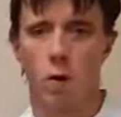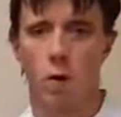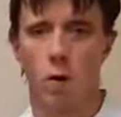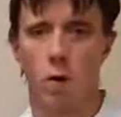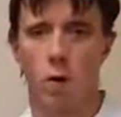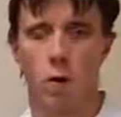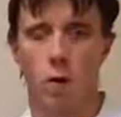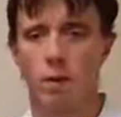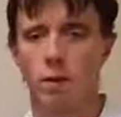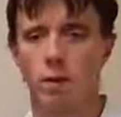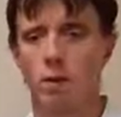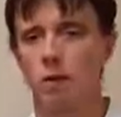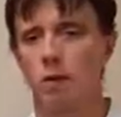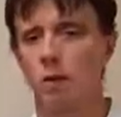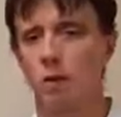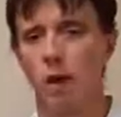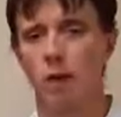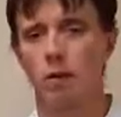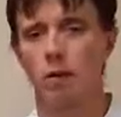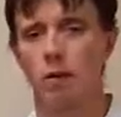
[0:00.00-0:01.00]
What
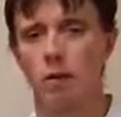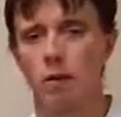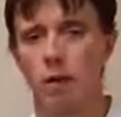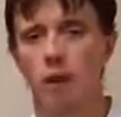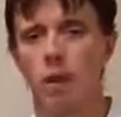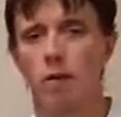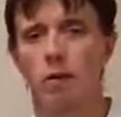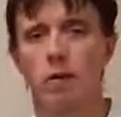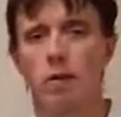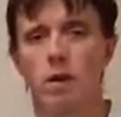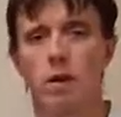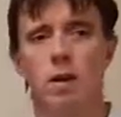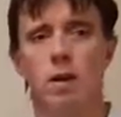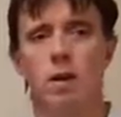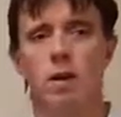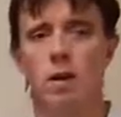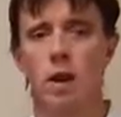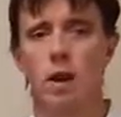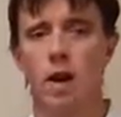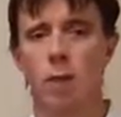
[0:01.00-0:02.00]
this test does
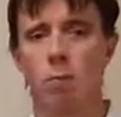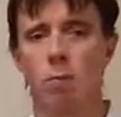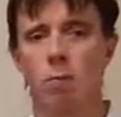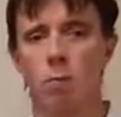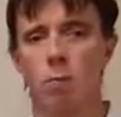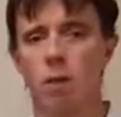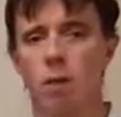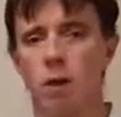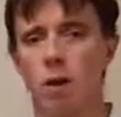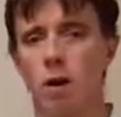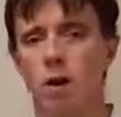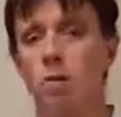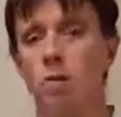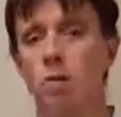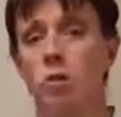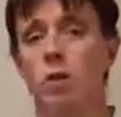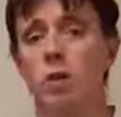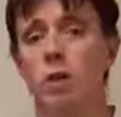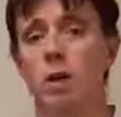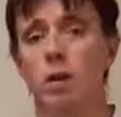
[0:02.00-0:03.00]
is it helps us to
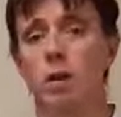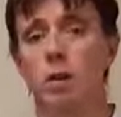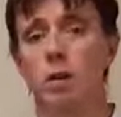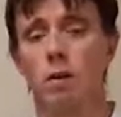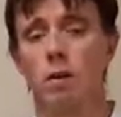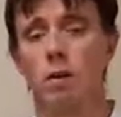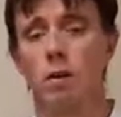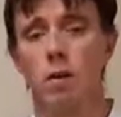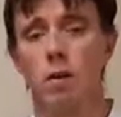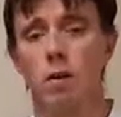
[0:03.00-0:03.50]
understand